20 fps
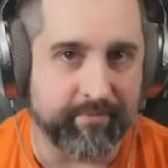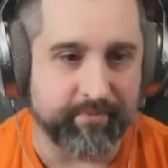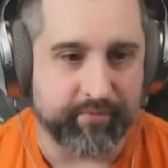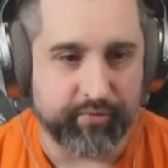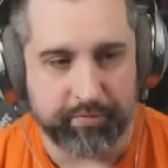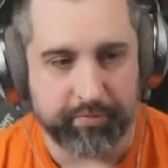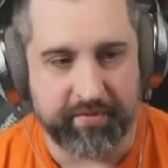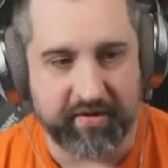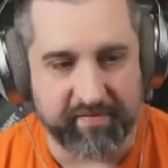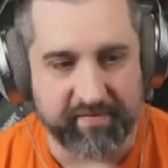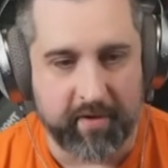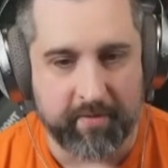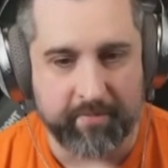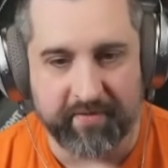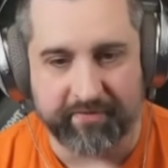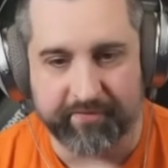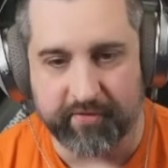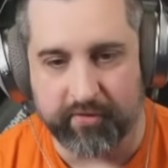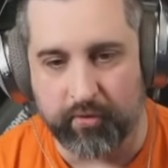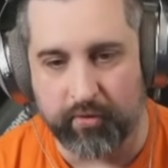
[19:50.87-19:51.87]
Should be a small
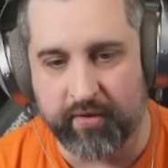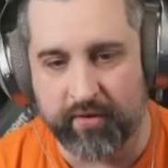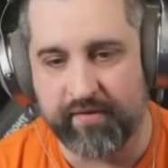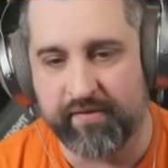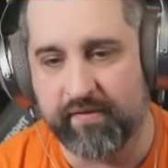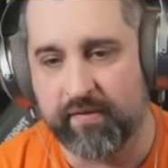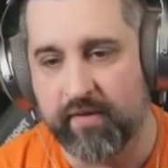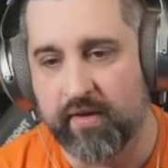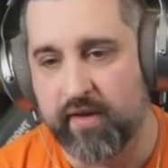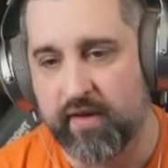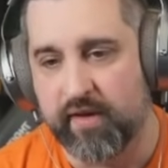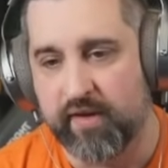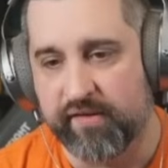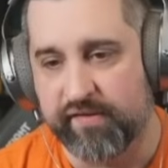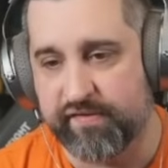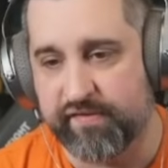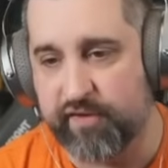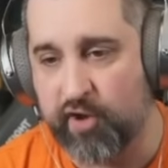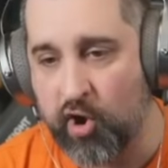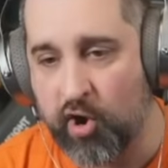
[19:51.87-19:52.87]
buff to Loris.
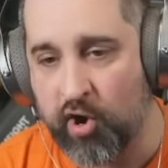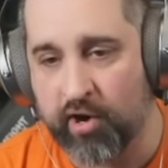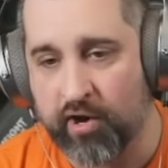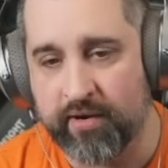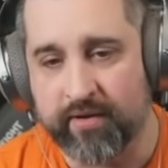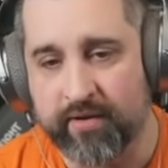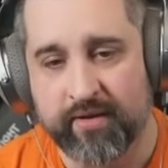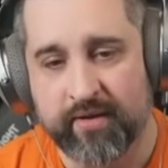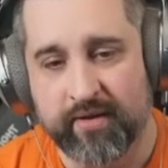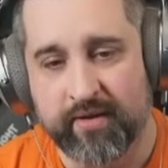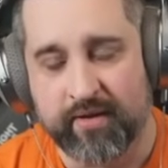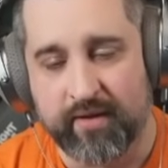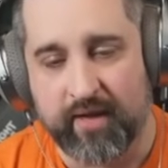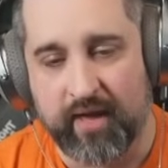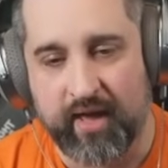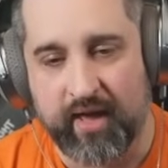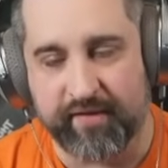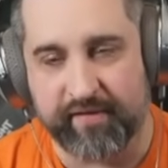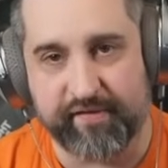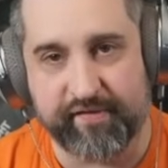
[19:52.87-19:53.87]
Scar
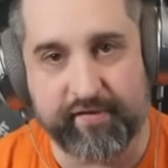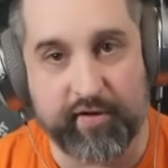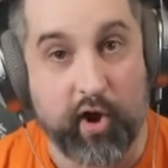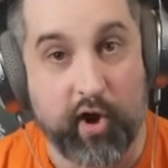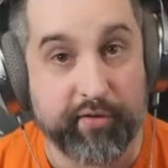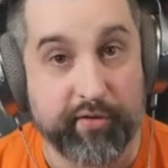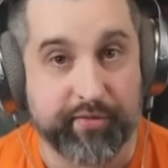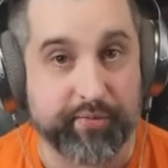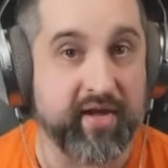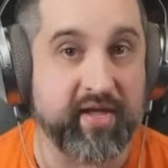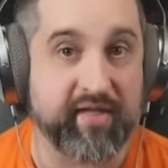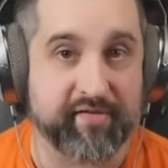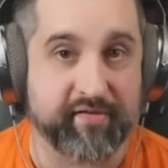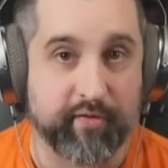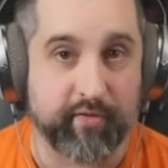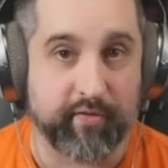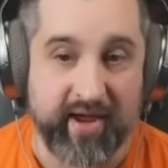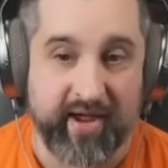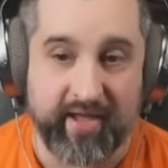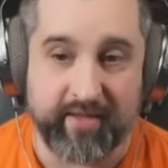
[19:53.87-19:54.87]
3 is
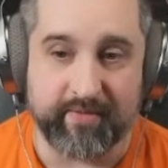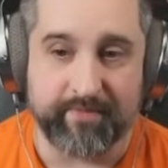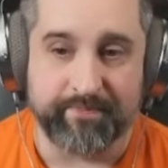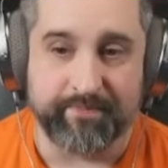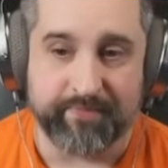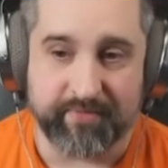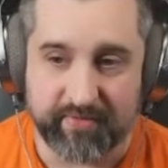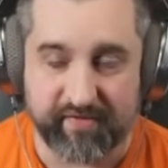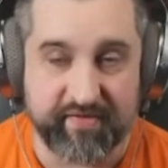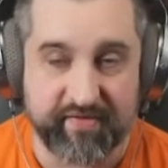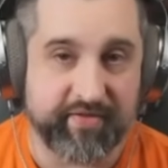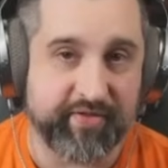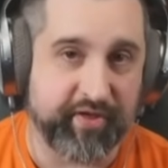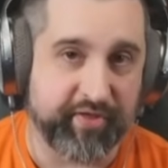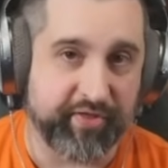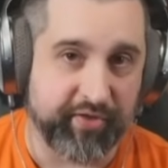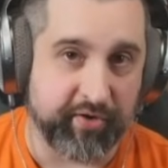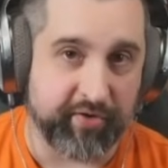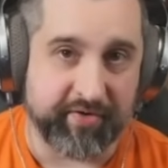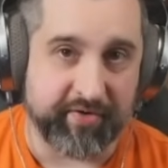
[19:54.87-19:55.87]
great. The
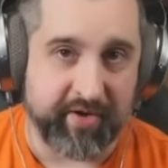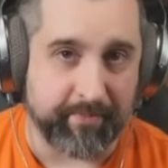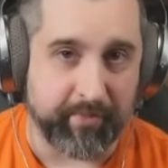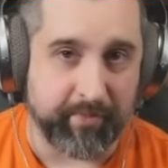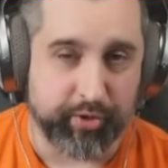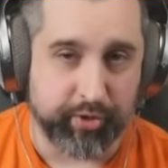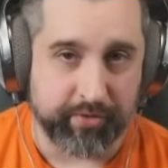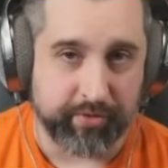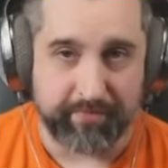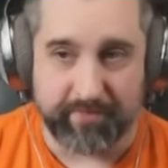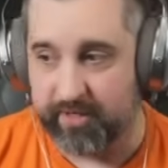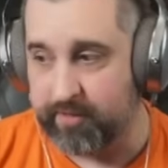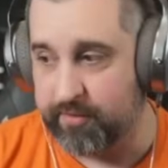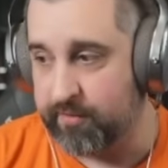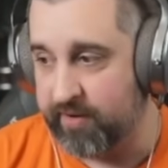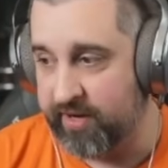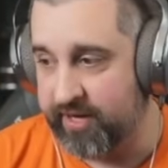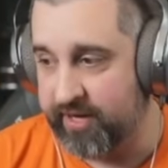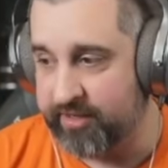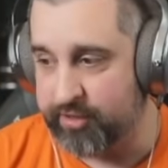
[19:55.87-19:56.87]
third number shouldn't be
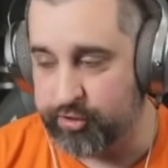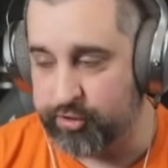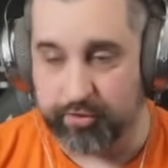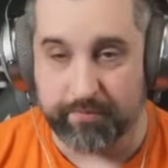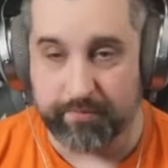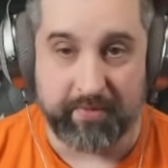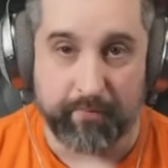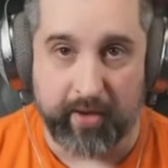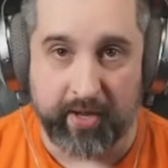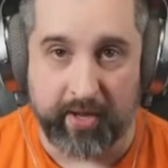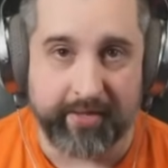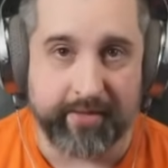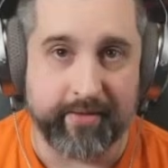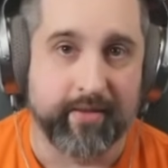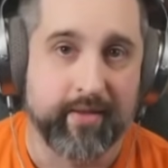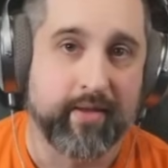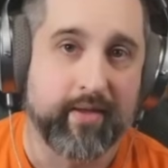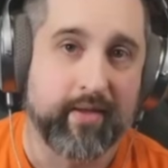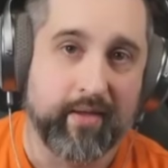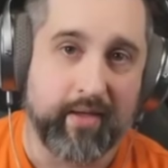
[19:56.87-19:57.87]
green. It should be white.
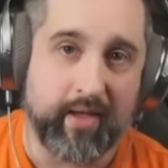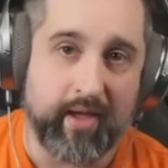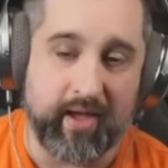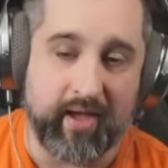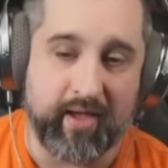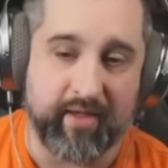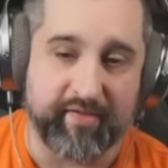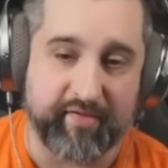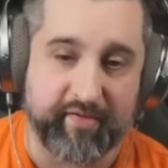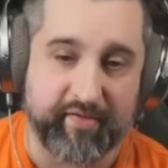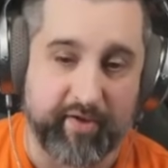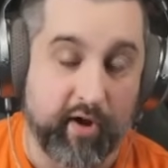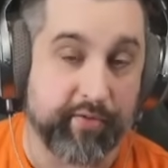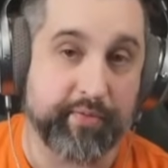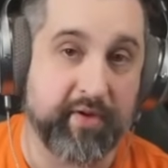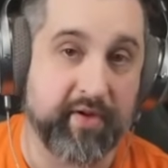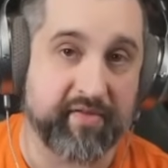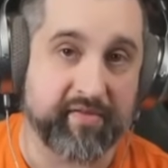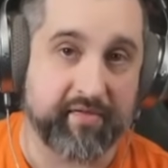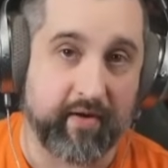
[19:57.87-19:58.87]
Scar
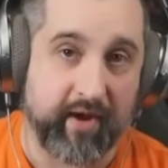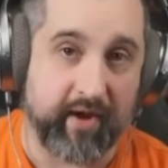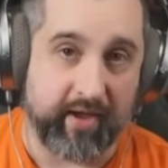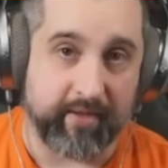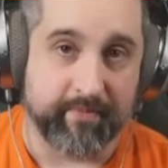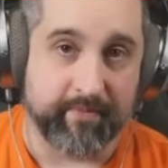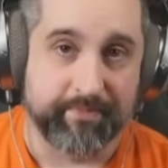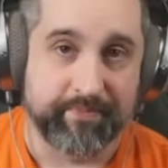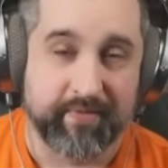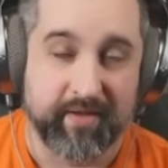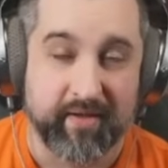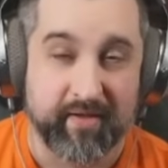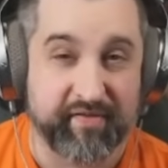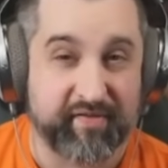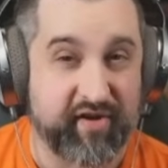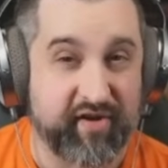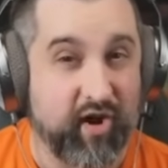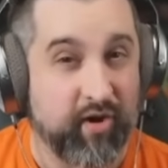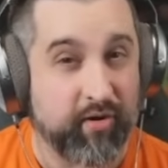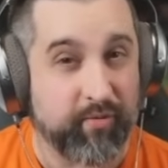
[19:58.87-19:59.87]
3 is great.
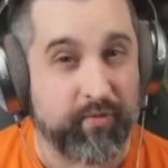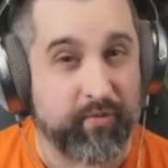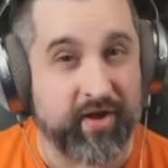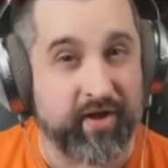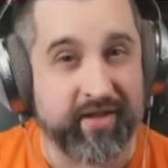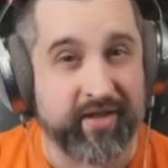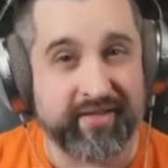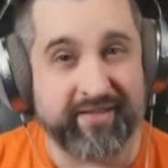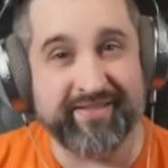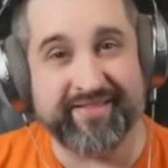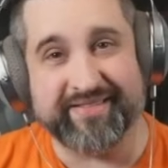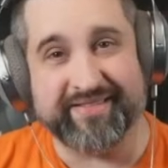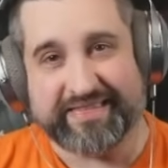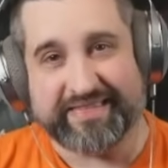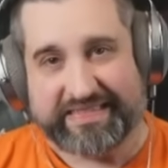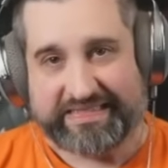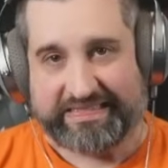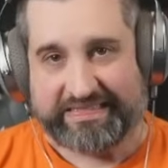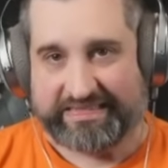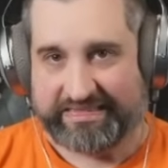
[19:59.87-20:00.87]
Scar
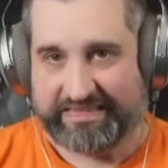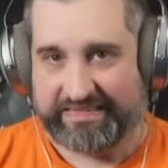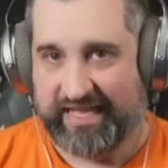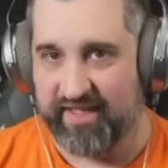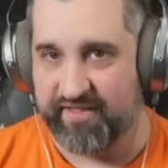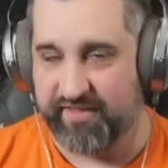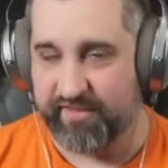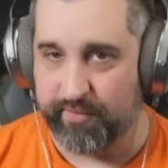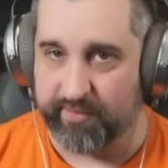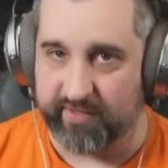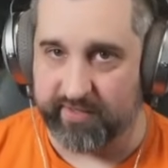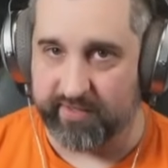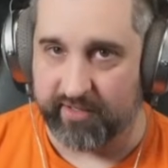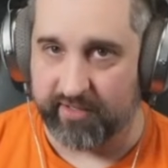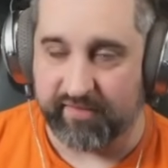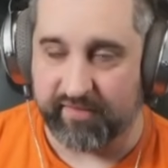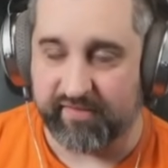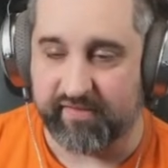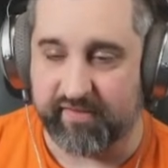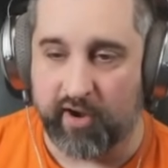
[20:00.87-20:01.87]
1, not so
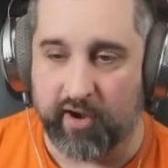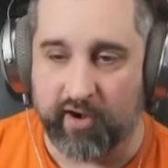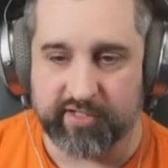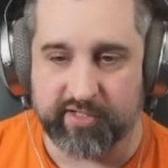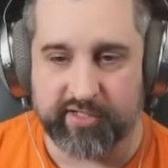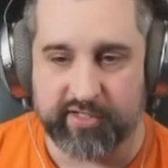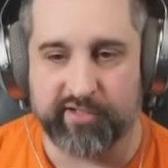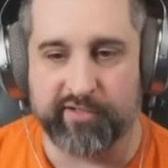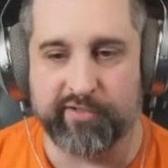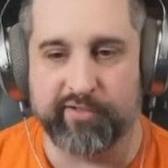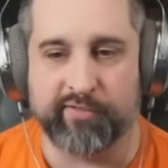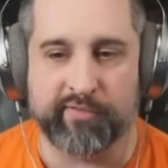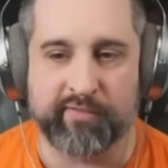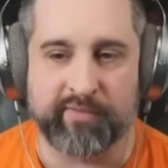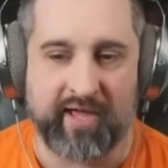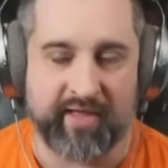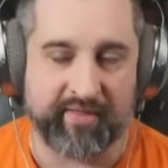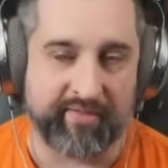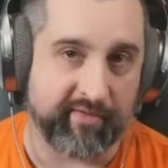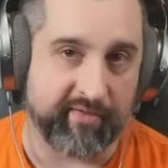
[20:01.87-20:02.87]
good. Scar 2,
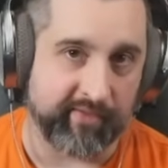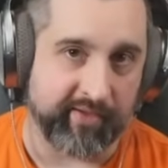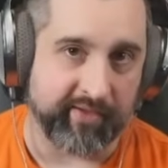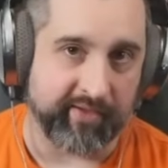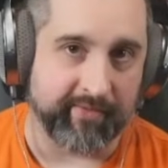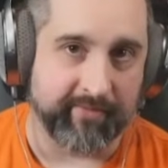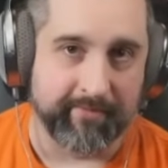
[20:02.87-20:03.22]
not so good.